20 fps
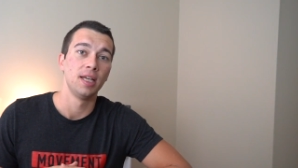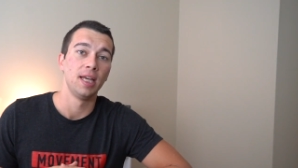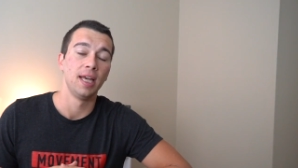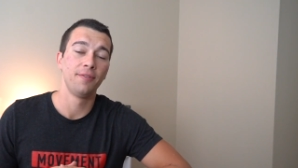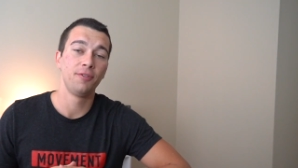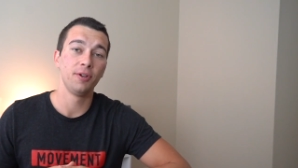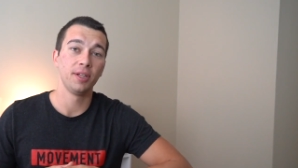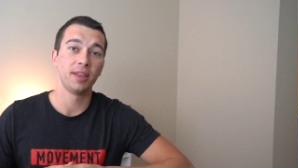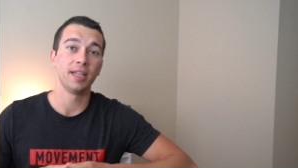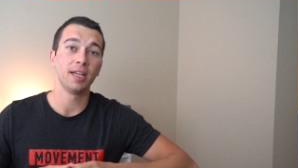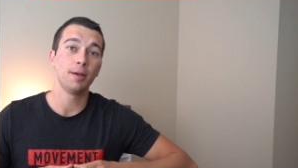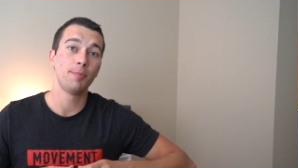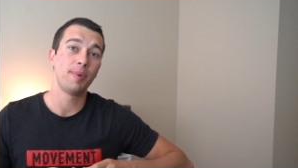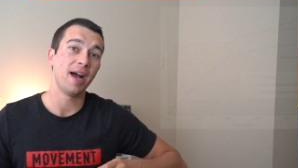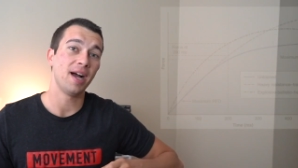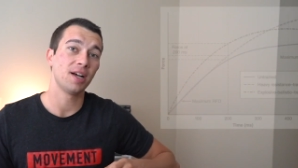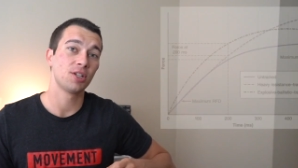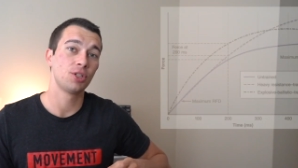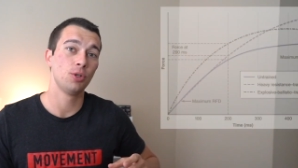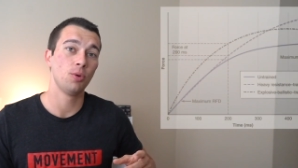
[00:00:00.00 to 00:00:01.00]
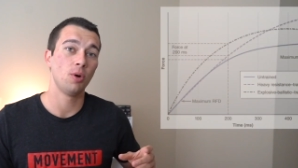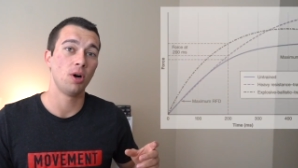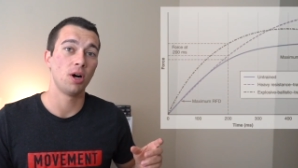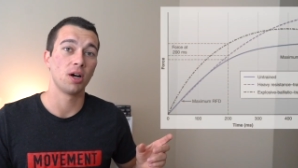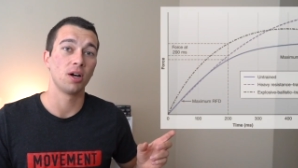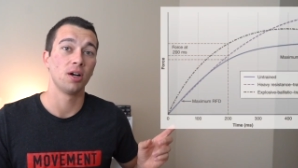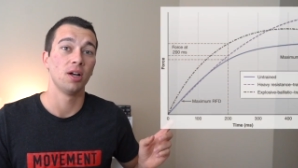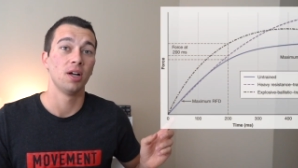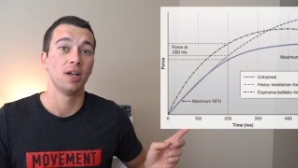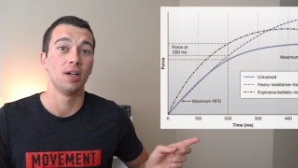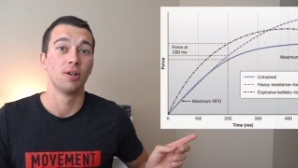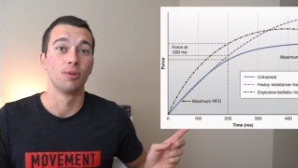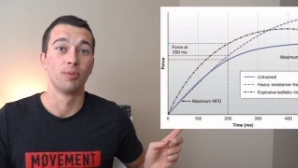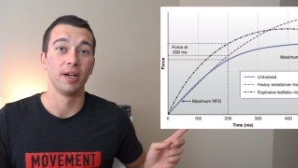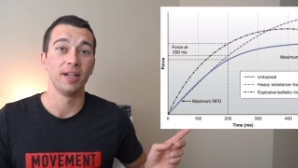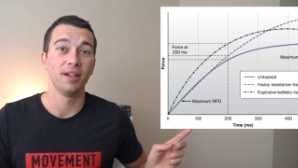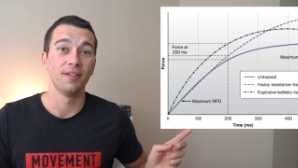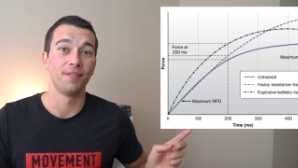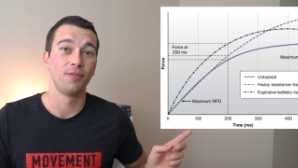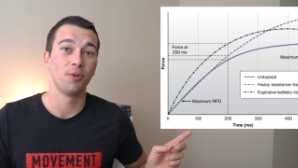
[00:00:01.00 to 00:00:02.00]
If we think back to our
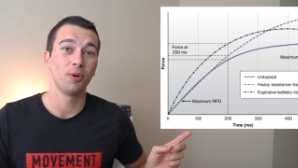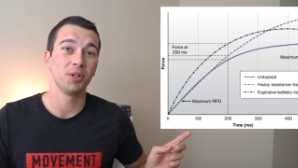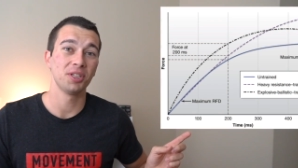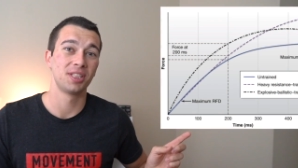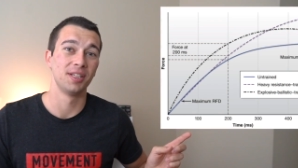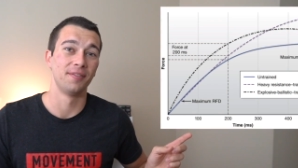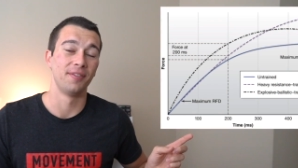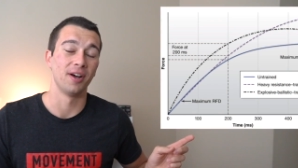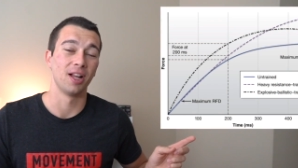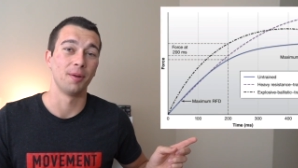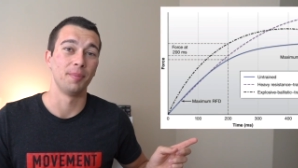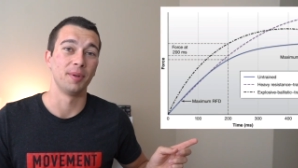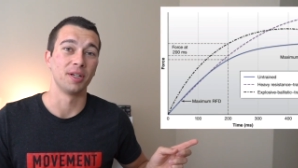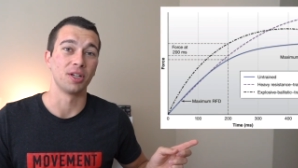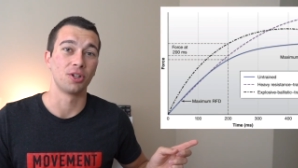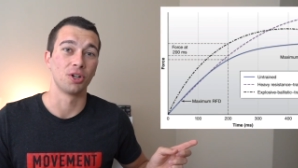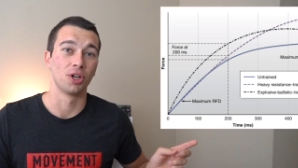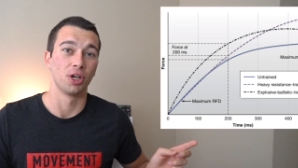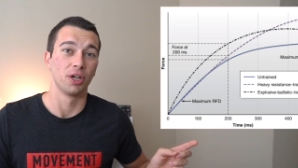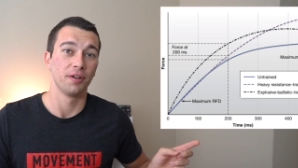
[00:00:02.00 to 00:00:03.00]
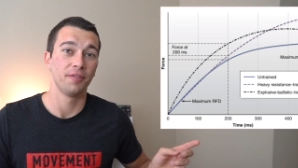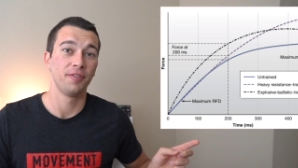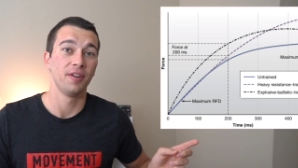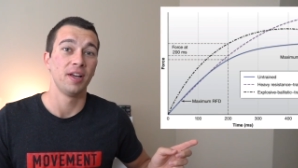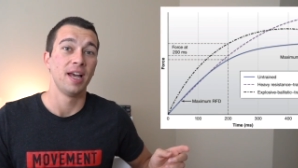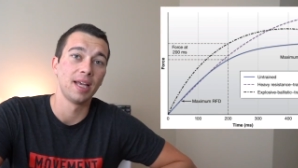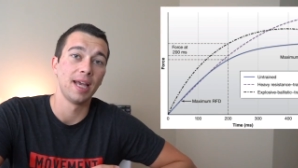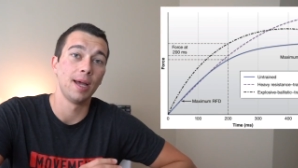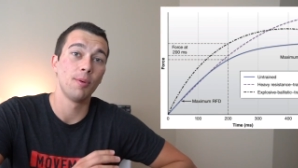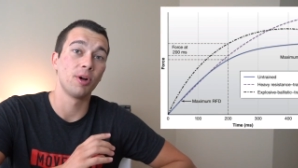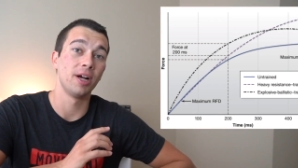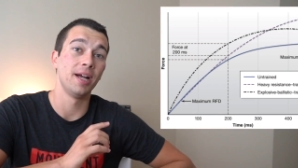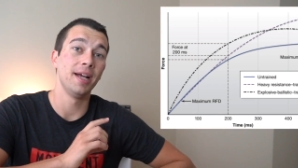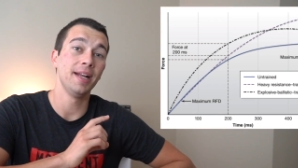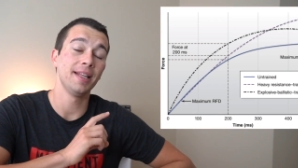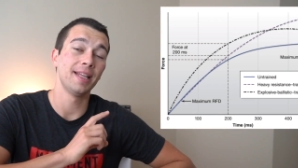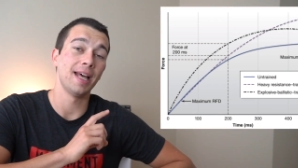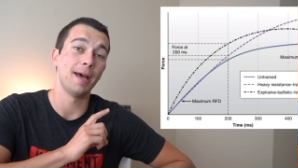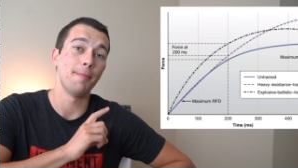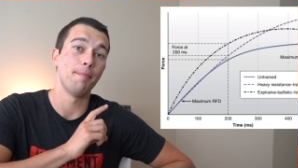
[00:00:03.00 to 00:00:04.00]
rate of force development curve and we're
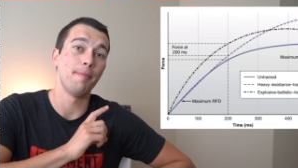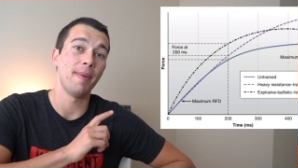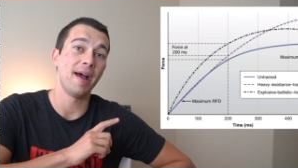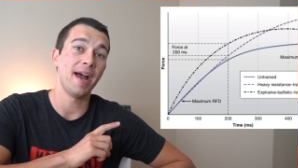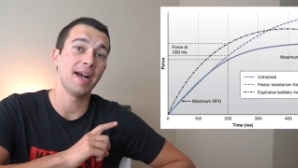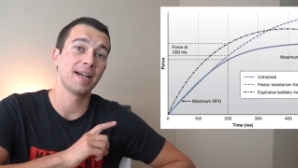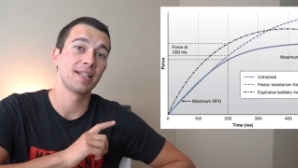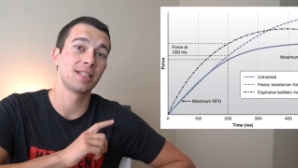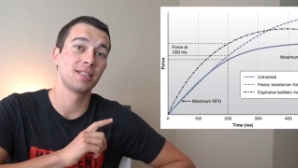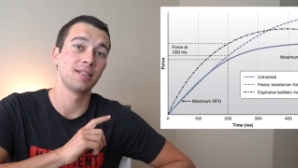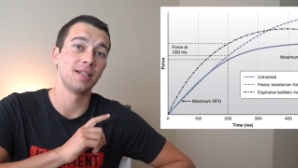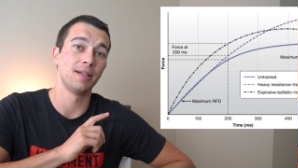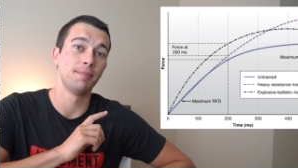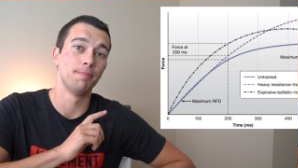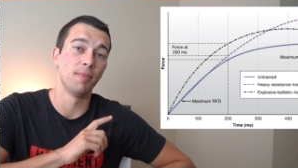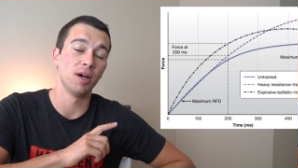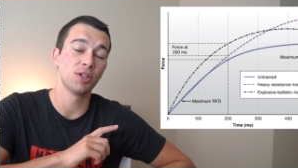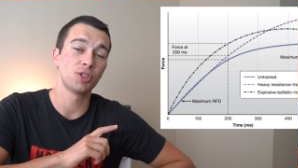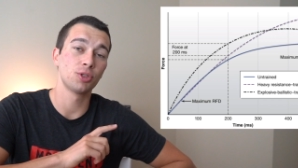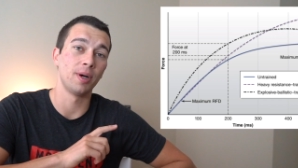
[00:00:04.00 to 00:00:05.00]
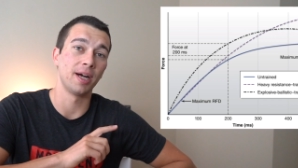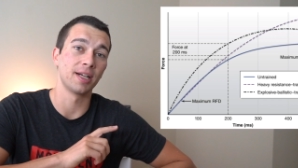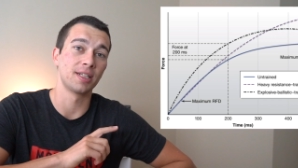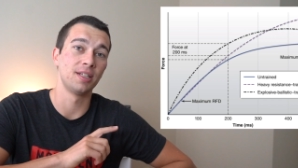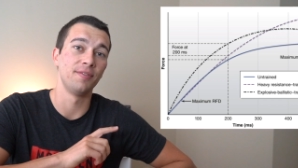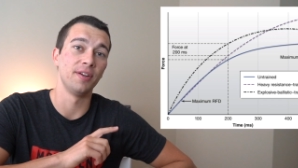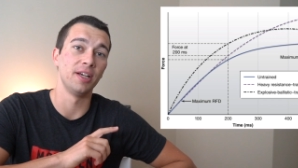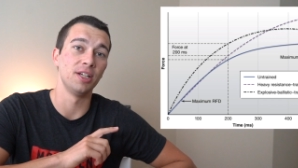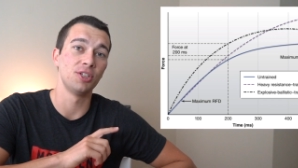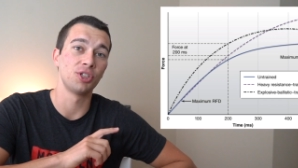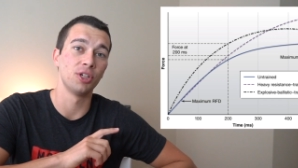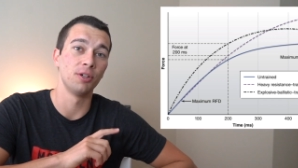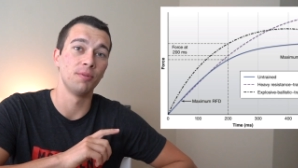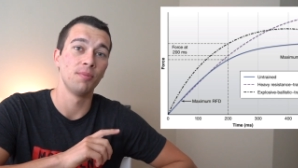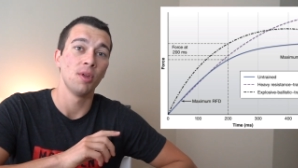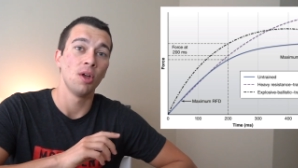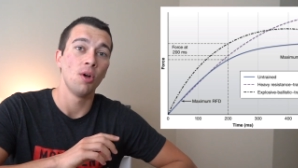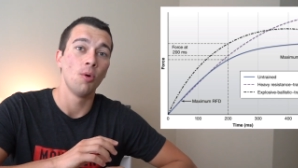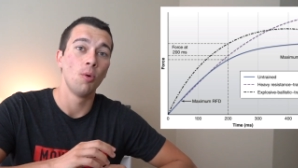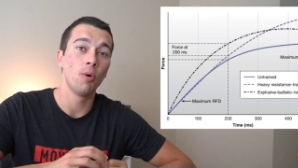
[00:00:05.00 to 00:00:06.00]
hitting that max muscle
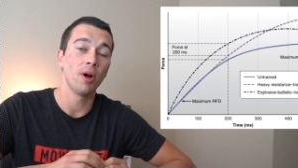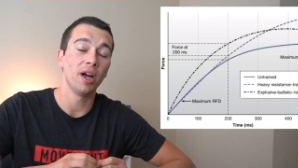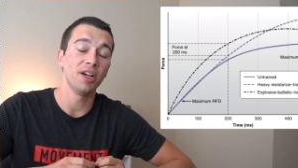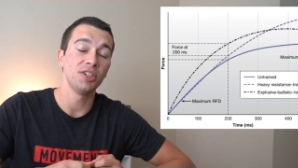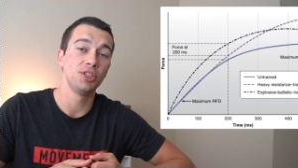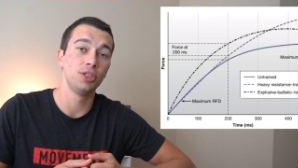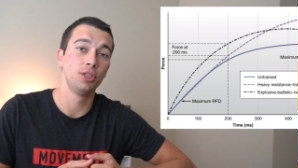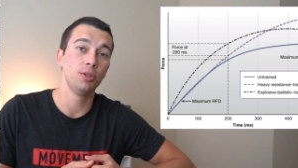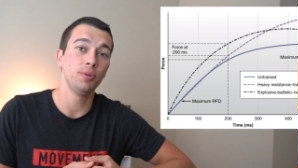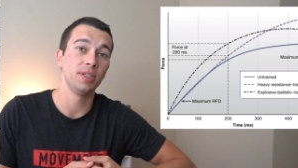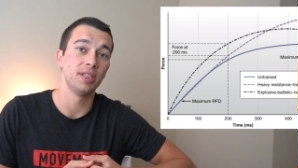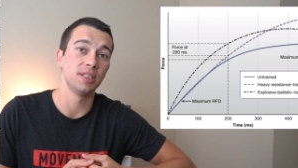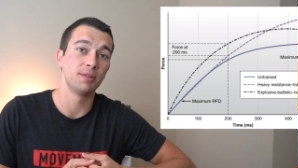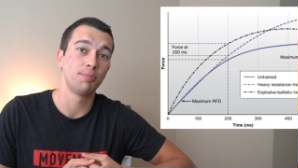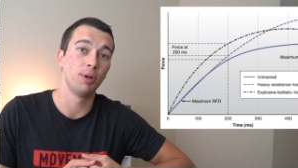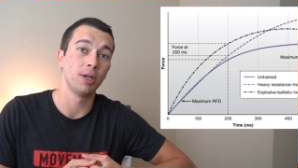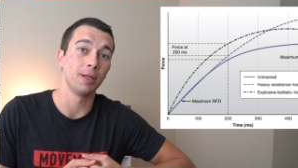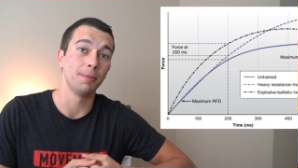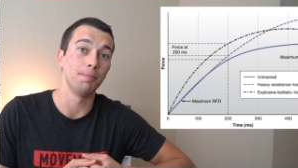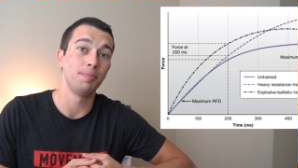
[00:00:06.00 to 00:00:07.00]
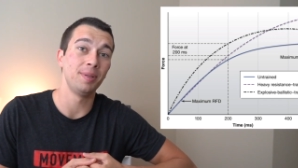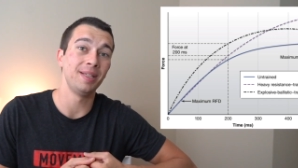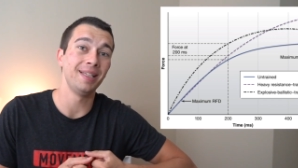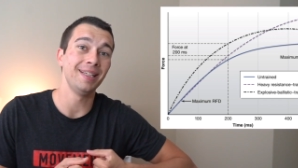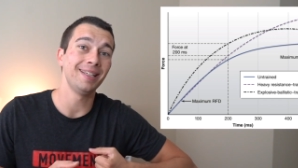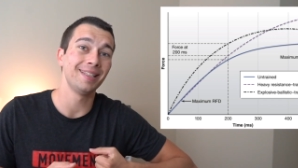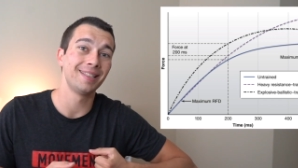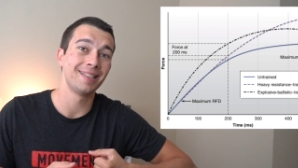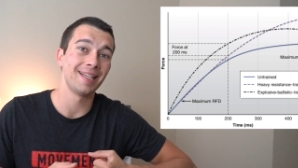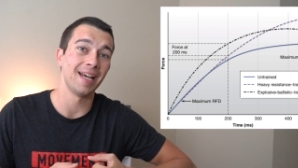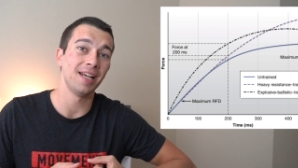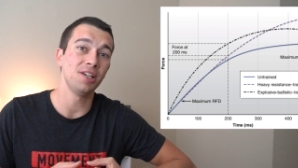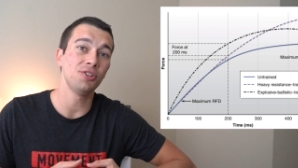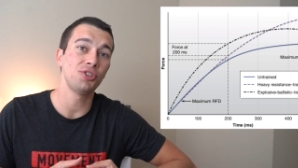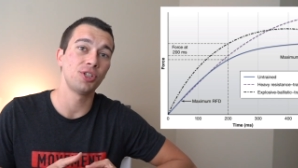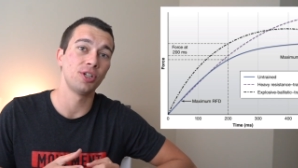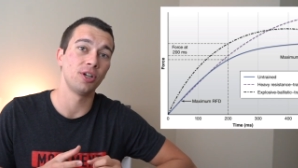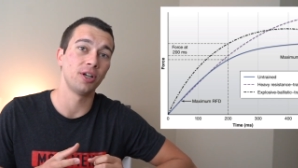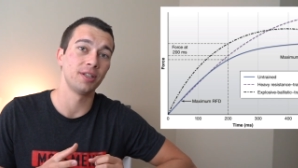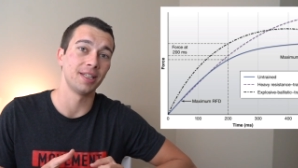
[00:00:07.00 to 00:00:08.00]
activation, what we're actually doing is putting peak
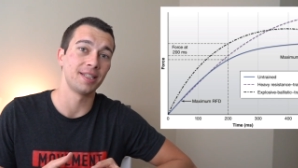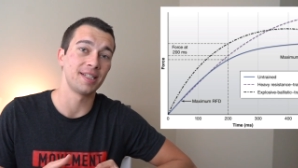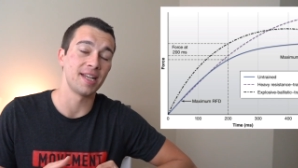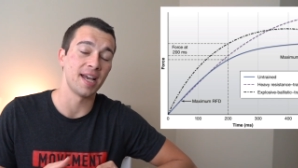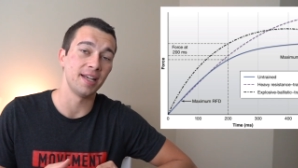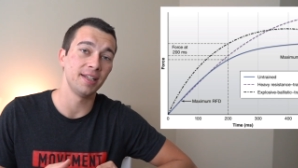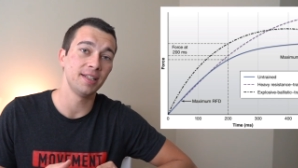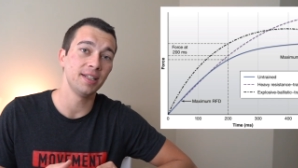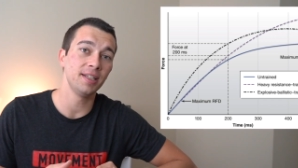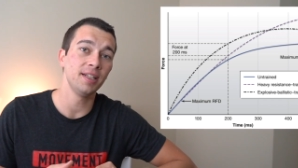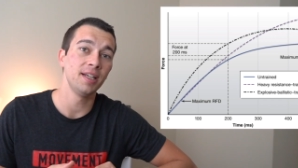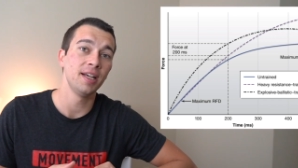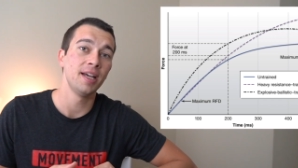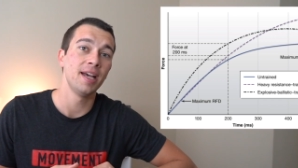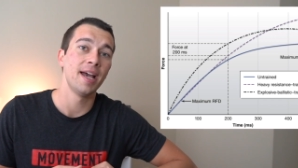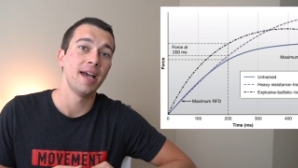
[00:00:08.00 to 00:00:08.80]
tension on the tendon,